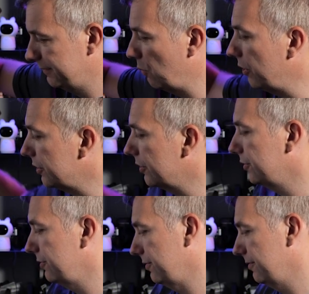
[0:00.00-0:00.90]
But what are you
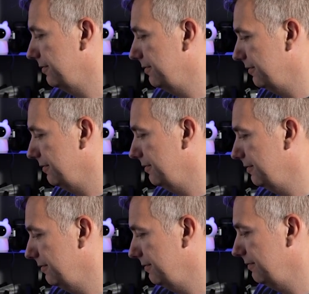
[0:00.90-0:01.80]
gonna do?
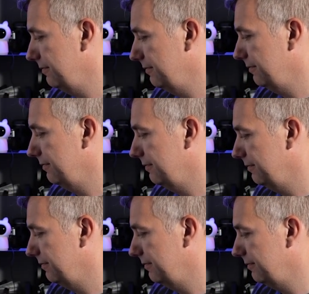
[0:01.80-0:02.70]

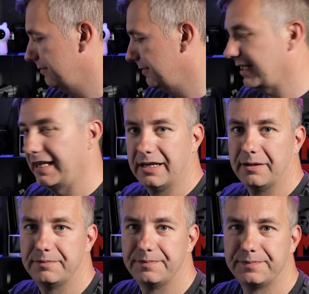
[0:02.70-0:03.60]
Stay there.